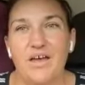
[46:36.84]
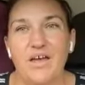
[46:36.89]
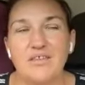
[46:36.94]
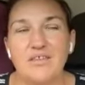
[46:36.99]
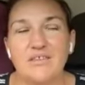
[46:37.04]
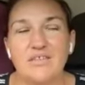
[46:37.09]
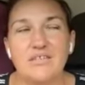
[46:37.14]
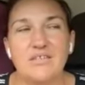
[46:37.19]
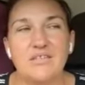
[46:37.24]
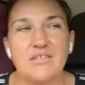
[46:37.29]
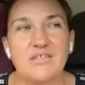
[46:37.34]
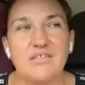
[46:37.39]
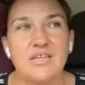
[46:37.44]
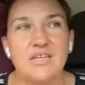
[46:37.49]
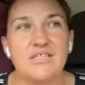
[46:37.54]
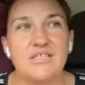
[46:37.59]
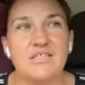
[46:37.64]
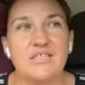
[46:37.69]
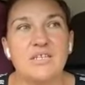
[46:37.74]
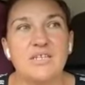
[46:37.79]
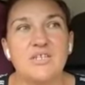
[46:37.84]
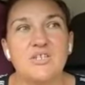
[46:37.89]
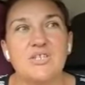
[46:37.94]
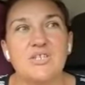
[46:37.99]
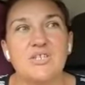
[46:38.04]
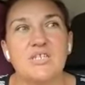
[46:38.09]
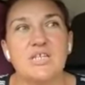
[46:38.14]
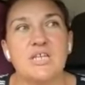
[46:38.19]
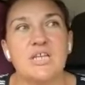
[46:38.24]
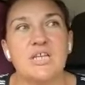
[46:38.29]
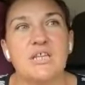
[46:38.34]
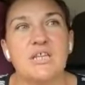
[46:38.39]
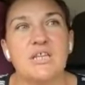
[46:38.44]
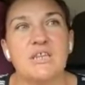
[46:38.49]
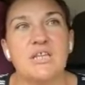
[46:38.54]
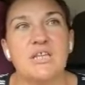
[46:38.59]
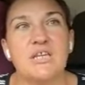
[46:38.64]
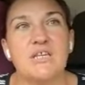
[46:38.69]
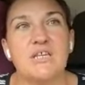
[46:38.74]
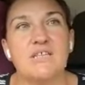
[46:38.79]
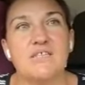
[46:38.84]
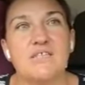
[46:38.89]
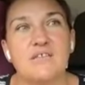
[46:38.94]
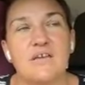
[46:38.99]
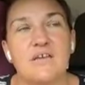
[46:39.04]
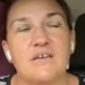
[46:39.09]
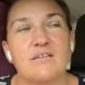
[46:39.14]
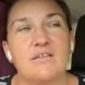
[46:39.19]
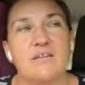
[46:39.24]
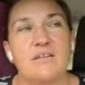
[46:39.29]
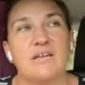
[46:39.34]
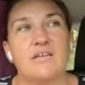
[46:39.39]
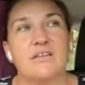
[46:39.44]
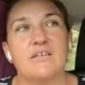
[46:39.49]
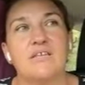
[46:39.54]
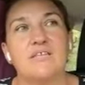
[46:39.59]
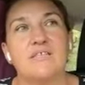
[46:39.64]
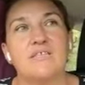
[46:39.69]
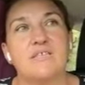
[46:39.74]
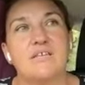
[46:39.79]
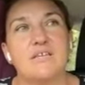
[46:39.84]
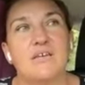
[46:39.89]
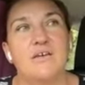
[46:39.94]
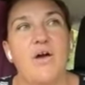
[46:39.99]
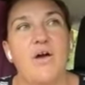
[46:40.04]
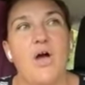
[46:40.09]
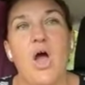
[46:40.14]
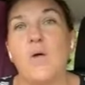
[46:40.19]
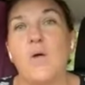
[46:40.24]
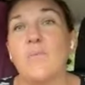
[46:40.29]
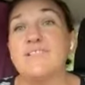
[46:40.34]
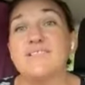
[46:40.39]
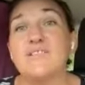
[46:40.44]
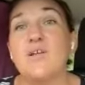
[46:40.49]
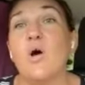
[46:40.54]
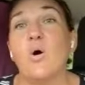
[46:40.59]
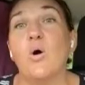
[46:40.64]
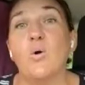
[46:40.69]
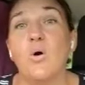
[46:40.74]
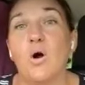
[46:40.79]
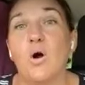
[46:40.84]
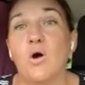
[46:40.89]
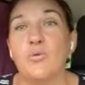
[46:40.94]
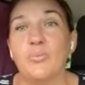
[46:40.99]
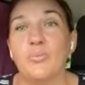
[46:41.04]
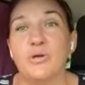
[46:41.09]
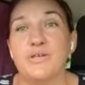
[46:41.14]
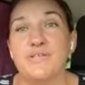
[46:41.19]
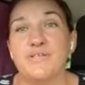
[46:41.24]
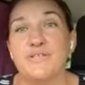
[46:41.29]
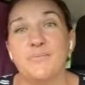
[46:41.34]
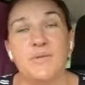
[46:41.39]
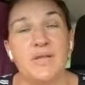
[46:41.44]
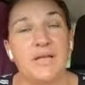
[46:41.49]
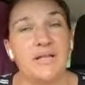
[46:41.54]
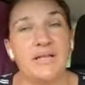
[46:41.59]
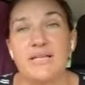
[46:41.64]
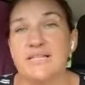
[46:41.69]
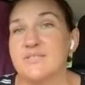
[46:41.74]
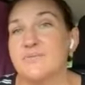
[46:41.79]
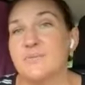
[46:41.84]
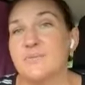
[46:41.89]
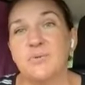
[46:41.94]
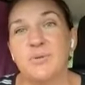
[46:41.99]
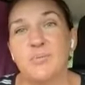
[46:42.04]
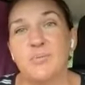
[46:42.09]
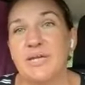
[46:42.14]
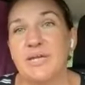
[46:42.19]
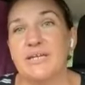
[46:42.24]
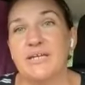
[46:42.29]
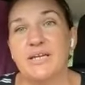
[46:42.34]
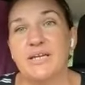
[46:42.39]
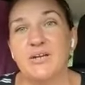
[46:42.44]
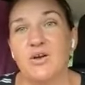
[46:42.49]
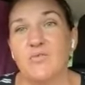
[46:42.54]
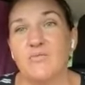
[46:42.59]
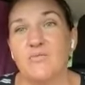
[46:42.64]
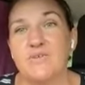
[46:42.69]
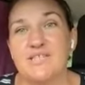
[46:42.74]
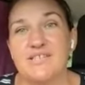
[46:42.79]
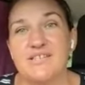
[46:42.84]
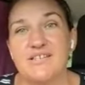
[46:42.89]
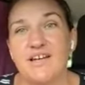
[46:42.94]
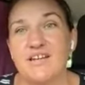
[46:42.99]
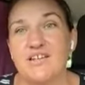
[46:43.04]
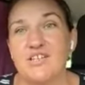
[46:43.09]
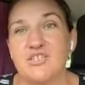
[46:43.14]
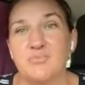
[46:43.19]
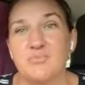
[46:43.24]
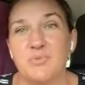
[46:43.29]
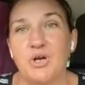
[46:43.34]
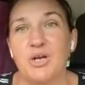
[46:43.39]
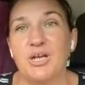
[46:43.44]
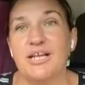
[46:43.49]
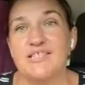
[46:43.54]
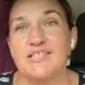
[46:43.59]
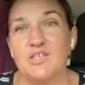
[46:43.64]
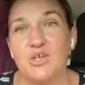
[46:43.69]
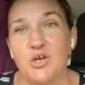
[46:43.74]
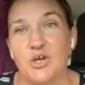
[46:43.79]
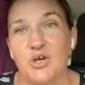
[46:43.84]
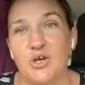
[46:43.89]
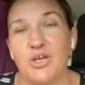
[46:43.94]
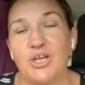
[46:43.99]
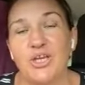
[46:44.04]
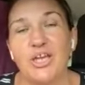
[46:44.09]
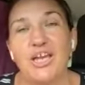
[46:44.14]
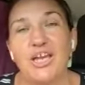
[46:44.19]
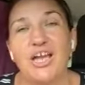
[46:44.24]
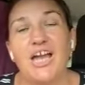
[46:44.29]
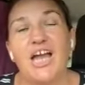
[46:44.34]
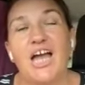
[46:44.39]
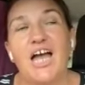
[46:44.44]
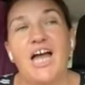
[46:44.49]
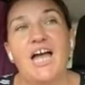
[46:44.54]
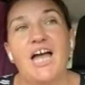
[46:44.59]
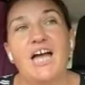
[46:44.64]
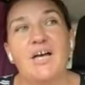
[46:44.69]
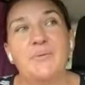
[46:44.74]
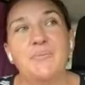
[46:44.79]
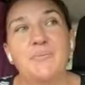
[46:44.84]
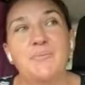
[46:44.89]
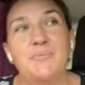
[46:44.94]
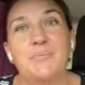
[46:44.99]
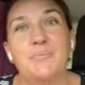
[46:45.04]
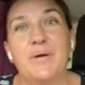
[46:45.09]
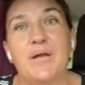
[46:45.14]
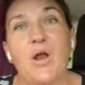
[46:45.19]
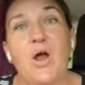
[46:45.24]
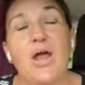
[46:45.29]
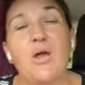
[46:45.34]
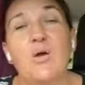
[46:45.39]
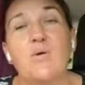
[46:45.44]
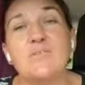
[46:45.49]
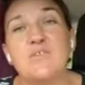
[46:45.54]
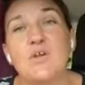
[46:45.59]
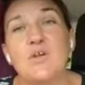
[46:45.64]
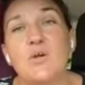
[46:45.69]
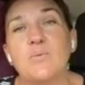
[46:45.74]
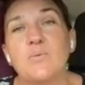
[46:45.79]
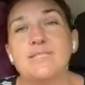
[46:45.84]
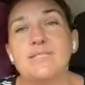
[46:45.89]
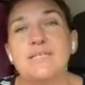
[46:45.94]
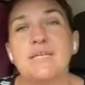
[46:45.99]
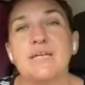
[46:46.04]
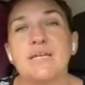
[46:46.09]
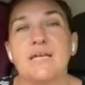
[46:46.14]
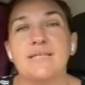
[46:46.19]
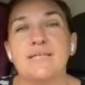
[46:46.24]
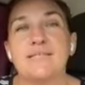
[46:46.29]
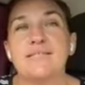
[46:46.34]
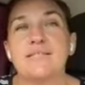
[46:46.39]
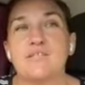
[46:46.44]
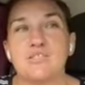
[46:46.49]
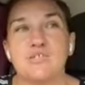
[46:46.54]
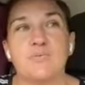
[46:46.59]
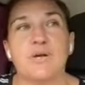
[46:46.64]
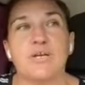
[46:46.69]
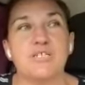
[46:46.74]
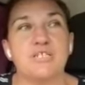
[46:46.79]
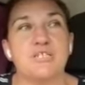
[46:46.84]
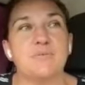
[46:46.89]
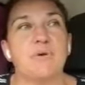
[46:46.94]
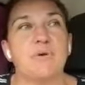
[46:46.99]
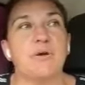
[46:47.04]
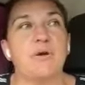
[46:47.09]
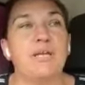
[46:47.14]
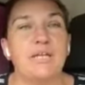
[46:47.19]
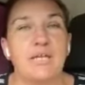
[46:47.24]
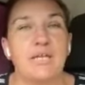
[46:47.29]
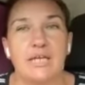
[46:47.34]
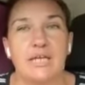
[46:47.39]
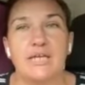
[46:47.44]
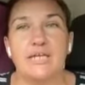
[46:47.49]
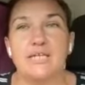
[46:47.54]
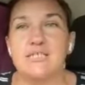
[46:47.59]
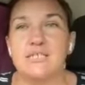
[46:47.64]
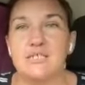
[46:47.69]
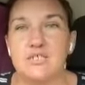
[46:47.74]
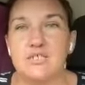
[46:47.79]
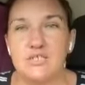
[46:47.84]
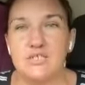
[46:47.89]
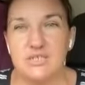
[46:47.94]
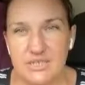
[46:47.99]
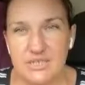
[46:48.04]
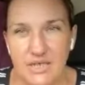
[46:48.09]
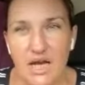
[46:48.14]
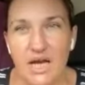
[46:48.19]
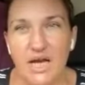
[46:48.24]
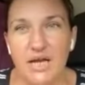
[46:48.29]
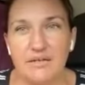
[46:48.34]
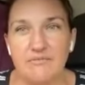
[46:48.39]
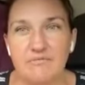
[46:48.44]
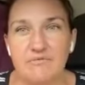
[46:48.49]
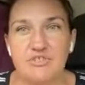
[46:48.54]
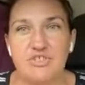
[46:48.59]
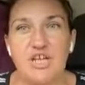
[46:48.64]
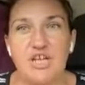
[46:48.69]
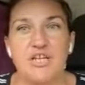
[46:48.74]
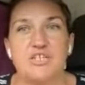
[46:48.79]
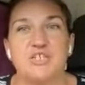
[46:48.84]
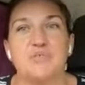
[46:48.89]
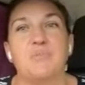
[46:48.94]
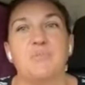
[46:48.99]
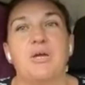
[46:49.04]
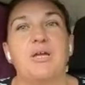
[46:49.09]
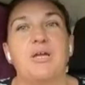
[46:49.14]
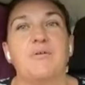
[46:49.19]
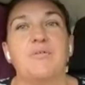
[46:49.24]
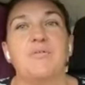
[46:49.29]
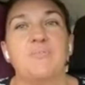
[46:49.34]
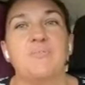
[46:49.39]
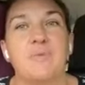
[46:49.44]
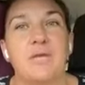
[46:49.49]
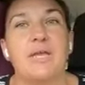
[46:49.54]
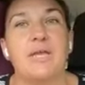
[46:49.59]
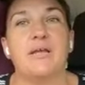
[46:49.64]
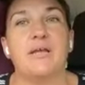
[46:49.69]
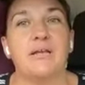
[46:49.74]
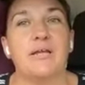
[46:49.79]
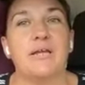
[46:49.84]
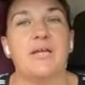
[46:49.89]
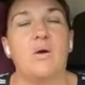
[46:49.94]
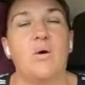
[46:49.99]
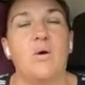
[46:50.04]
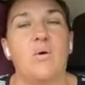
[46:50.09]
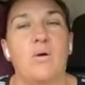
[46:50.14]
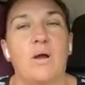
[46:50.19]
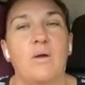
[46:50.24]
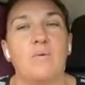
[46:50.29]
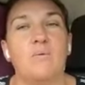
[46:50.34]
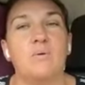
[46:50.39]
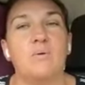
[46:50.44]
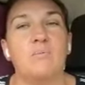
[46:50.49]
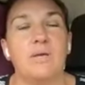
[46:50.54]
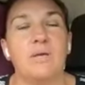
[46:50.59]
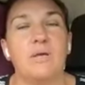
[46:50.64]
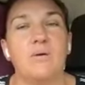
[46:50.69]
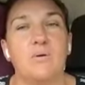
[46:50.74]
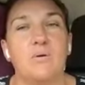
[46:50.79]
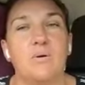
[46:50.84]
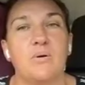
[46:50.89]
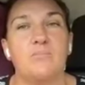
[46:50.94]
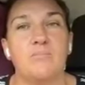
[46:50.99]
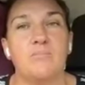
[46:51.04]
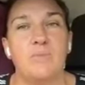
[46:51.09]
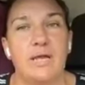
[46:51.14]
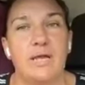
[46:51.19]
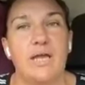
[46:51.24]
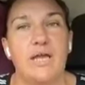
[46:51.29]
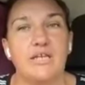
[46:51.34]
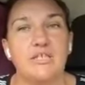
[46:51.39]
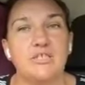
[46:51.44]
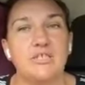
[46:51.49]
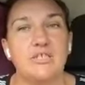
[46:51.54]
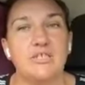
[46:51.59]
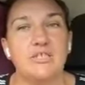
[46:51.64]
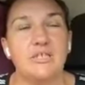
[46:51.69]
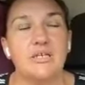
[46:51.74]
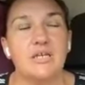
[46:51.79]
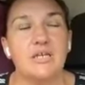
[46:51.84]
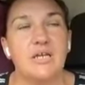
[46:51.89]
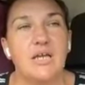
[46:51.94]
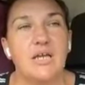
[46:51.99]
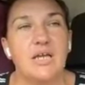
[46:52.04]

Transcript: I think that that's an interesting thing, because like this, I was the whole hog person. I'm like, let's rip the Band-Aid off. We're starting tomorrow. Let's go. But I also was in a situation where I needed to start changing my health immediately, or I would be on medication.